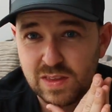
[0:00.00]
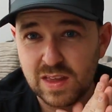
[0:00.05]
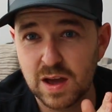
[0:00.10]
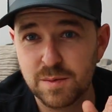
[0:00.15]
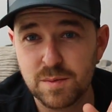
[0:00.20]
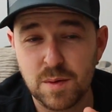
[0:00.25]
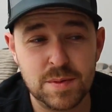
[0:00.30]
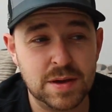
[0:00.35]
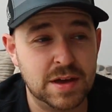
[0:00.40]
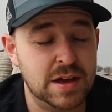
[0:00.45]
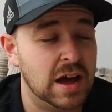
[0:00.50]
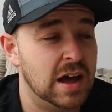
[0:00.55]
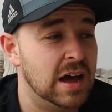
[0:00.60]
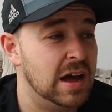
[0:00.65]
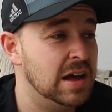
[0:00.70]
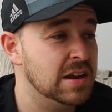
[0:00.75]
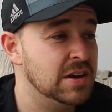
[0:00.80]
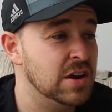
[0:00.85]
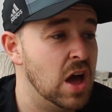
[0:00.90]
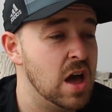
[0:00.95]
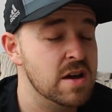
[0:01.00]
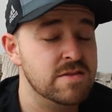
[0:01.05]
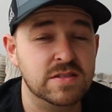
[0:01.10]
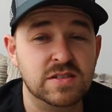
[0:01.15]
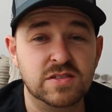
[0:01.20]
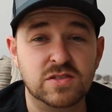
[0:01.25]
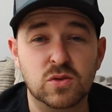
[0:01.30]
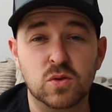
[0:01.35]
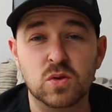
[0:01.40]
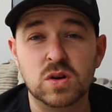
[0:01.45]
I'm a bit
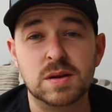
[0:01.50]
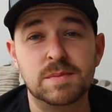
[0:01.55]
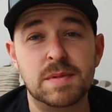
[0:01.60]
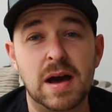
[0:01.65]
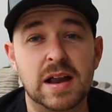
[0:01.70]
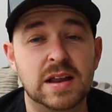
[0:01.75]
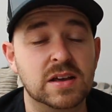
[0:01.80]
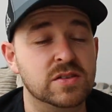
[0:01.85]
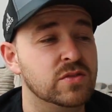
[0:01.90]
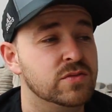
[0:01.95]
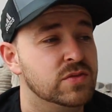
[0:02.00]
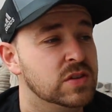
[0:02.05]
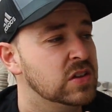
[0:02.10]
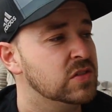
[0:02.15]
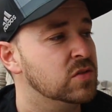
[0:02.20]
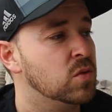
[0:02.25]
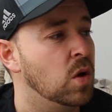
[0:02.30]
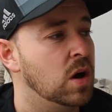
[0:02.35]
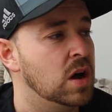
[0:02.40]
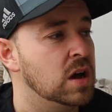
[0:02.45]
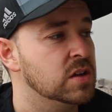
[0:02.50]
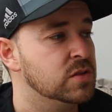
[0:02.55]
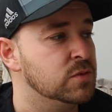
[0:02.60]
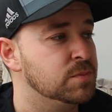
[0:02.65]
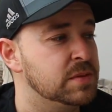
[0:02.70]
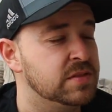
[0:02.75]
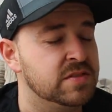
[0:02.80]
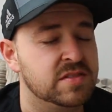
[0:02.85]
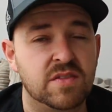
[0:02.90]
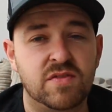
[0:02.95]
nervous talking about it because obviously it's quite a
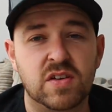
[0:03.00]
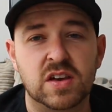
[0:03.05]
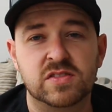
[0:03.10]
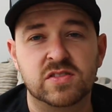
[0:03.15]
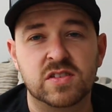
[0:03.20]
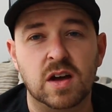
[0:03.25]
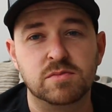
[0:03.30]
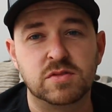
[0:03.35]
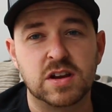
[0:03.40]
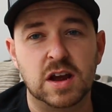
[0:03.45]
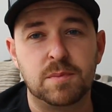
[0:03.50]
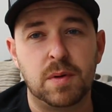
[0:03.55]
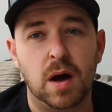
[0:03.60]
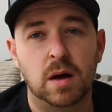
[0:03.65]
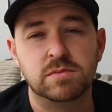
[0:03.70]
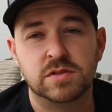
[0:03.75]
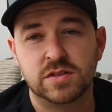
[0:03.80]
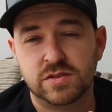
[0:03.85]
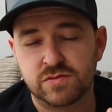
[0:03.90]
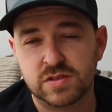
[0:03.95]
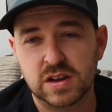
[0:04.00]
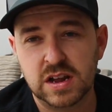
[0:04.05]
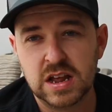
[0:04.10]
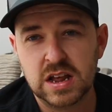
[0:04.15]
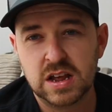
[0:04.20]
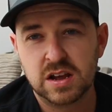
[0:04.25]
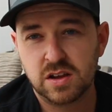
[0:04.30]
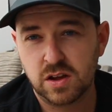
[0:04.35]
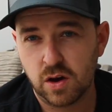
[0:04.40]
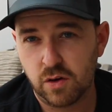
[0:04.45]
specific subject, but I'm just
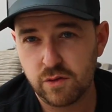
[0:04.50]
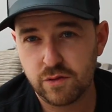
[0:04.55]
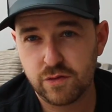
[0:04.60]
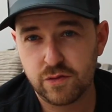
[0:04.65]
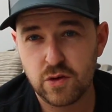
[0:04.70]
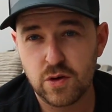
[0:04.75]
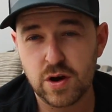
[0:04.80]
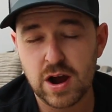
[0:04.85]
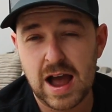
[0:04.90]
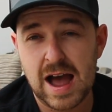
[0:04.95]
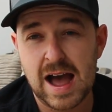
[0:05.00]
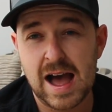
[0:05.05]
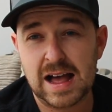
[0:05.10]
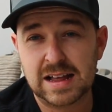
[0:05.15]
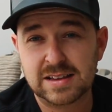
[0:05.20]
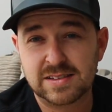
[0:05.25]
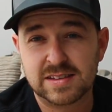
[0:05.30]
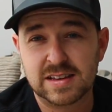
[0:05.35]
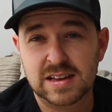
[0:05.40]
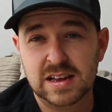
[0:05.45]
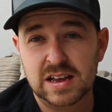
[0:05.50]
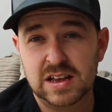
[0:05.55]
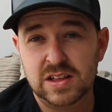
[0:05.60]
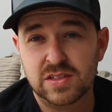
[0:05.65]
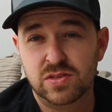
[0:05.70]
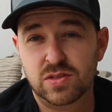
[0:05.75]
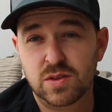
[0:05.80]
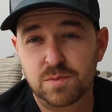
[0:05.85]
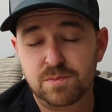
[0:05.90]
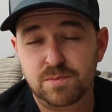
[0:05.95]
going through it as
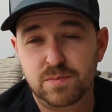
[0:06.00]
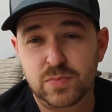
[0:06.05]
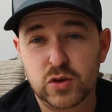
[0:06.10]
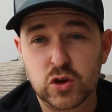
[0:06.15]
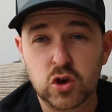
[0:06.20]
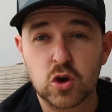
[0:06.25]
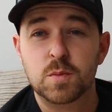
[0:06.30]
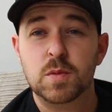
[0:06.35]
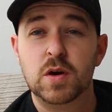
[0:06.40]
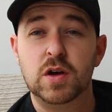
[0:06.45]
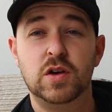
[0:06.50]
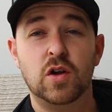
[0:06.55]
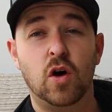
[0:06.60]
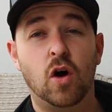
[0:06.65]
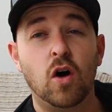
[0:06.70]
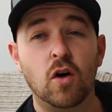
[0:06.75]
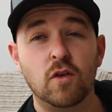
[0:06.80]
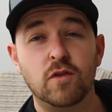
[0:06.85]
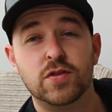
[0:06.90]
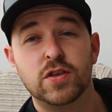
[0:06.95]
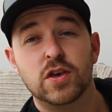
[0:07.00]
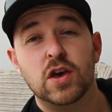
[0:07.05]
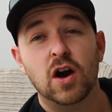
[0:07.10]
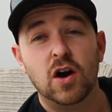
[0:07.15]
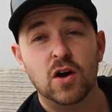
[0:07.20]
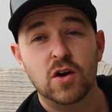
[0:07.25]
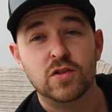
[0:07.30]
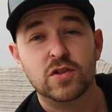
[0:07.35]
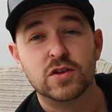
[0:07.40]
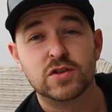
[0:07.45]
the human of
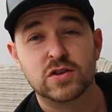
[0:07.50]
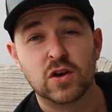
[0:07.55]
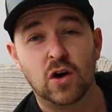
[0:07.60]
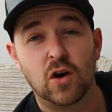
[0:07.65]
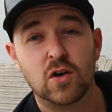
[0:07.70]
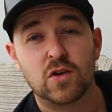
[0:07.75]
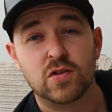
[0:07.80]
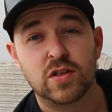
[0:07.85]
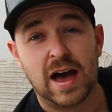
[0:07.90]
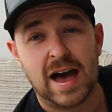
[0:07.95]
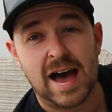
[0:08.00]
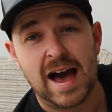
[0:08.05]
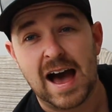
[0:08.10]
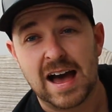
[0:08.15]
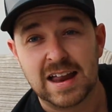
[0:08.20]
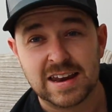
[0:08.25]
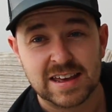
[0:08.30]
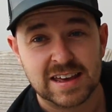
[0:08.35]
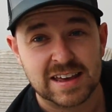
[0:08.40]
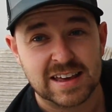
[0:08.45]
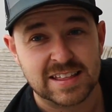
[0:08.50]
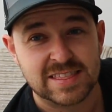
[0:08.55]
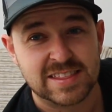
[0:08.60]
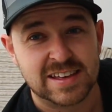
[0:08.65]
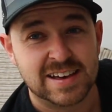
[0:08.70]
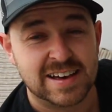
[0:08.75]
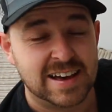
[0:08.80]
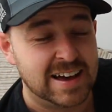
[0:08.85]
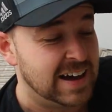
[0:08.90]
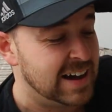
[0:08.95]
the dog that had it,
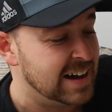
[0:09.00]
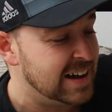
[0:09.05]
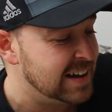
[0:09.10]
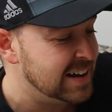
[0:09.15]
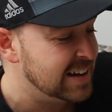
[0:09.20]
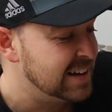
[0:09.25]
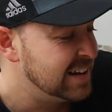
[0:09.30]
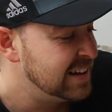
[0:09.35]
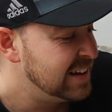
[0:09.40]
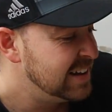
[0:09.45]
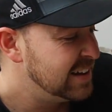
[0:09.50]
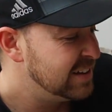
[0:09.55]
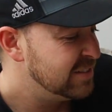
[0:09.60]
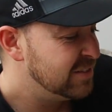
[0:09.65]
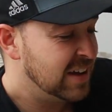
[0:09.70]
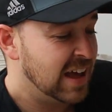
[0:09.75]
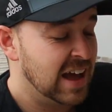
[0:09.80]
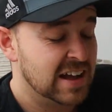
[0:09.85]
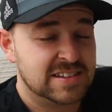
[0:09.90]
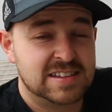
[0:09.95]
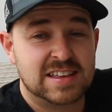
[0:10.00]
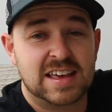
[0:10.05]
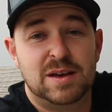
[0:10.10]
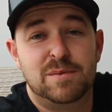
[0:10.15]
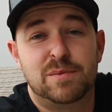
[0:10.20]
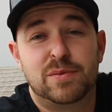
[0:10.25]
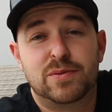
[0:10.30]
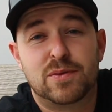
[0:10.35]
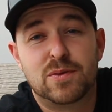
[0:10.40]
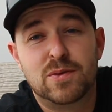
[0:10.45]
that we had to get
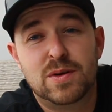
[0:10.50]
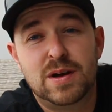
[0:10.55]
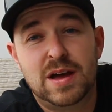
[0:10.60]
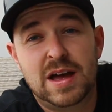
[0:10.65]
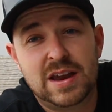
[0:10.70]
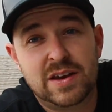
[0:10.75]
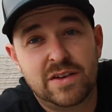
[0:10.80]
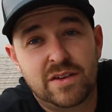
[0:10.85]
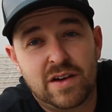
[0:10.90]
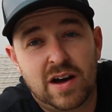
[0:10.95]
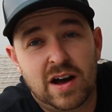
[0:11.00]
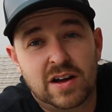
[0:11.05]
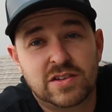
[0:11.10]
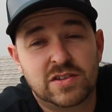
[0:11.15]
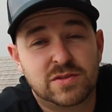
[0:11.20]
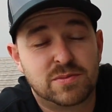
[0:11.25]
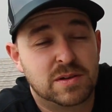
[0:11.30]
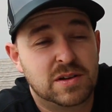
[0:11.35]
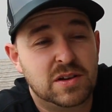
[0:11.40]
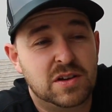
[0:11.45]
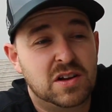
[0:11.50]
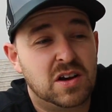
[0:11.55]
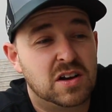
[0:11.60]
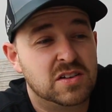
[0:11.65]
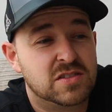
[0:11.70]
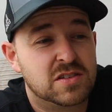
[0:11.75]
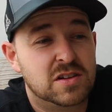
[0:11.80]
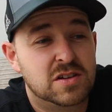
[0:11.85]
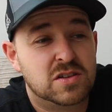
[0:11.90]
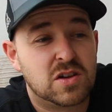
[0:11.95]
him through it. And I just want you
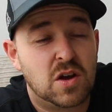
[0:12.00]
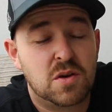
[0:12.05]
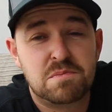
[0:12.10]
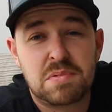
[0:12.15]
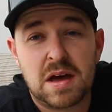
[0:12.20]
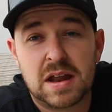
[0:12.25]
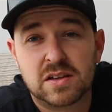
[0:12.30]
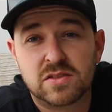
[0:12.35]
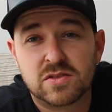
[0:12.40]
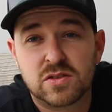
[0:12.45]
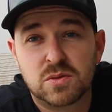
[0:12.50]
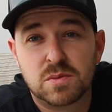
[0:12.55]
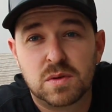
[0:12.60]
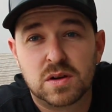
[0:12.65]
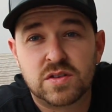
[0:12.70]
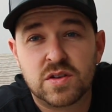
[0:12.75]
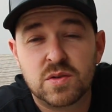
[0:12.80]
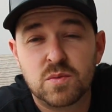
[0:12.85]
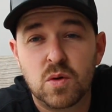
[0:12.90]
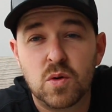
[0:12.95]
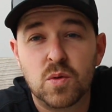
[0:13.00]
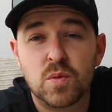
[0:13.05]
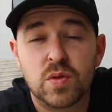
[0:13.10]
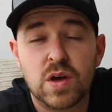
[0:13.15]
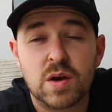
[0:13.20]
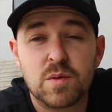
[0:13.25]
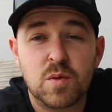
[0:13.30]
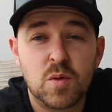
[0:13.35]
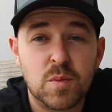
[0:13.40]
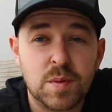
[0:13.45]
guys to know, don't panic too much. They
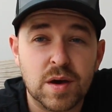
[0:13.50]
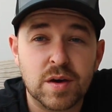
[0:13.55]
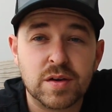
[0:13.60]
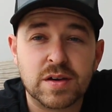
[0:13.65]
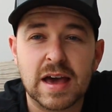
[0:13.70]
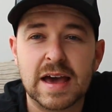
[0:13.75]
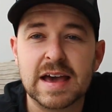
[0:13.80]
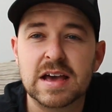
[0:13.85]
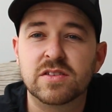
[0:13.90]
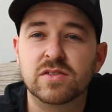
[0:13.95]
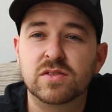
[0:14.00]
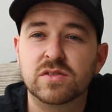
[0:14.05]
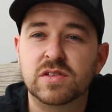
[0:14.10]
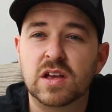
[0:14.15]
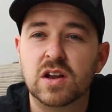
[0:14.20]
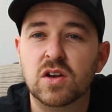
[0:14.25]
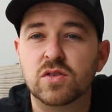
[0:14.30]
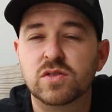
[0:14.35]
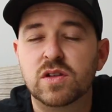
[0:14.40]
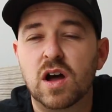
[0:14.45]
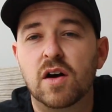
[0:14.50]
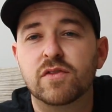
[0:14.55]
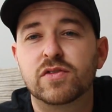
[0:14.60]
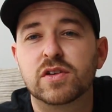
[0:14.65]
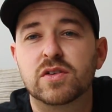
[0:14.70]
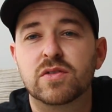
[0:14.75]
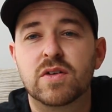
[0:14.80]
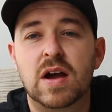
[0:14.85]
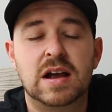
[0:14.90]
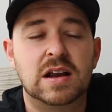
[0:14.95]
will be okay as long as they're looked after
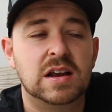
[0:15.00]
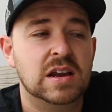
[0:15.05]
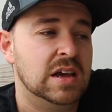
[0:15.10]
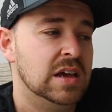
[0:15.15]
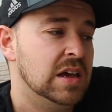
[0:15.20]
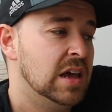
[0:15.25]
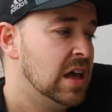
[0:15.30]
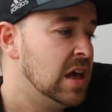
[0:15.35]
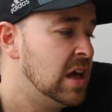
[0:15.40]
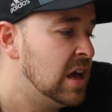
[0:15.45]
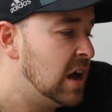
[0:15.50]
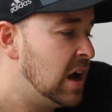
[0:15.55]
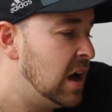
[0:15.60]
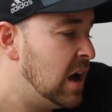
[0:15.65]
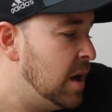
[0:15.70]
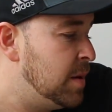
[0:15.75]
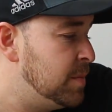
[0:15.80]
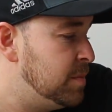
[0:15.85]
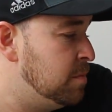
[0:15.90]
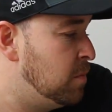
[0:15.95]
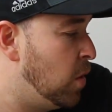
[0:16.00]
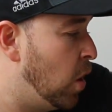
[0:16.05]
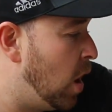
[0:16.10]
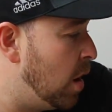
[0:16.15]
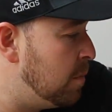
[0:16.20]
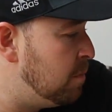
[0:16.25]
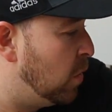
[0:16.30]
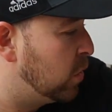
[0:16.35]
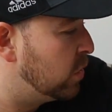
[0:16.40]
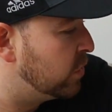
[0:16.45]
correctly. I
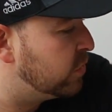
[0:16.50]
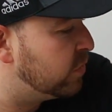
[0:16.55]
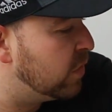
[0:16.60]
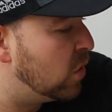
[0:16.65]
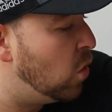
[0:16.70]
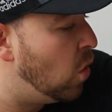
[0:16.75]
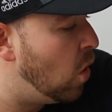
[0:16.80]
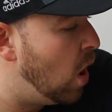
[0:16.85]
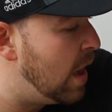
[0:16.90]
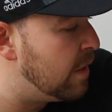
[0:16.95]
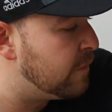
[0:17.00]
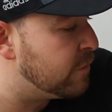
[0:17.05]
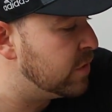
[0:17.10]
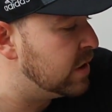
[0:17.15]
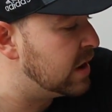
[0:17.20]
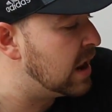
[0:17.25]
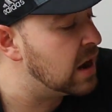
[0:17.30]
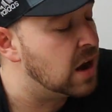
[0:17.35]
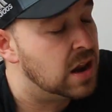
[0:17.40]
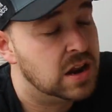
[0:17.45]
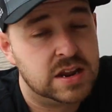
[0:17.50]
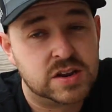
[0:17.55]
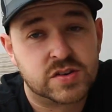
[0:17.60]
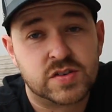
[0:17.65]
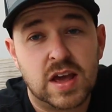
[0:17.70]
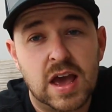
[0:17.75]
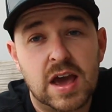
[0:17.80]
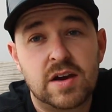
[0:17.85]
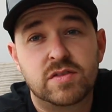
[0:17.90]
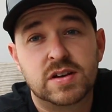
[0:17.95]
monitor it every day, like
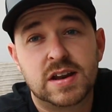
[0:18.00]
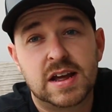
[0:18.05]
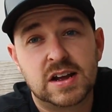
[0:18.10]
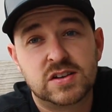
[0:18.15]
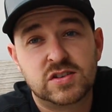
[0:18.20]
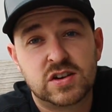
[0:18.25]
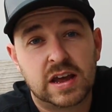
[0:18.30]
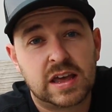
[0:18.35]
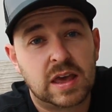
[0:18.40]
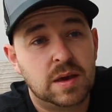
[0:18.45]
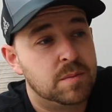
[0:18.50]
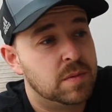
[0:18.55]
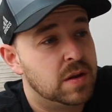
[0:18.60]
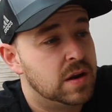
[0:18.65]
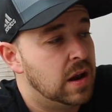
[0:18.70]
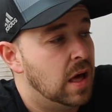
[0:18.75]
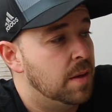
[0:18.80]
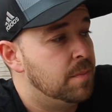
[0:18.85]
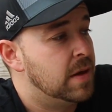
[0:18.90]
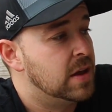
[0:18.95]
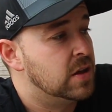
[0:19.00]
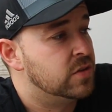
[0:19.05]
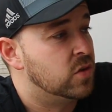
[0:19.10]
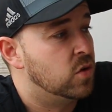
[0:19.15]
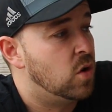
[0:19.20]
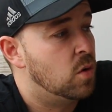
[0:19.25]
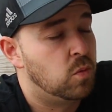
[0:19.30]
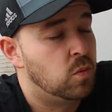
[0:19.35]
literally every day I check him and like make sure I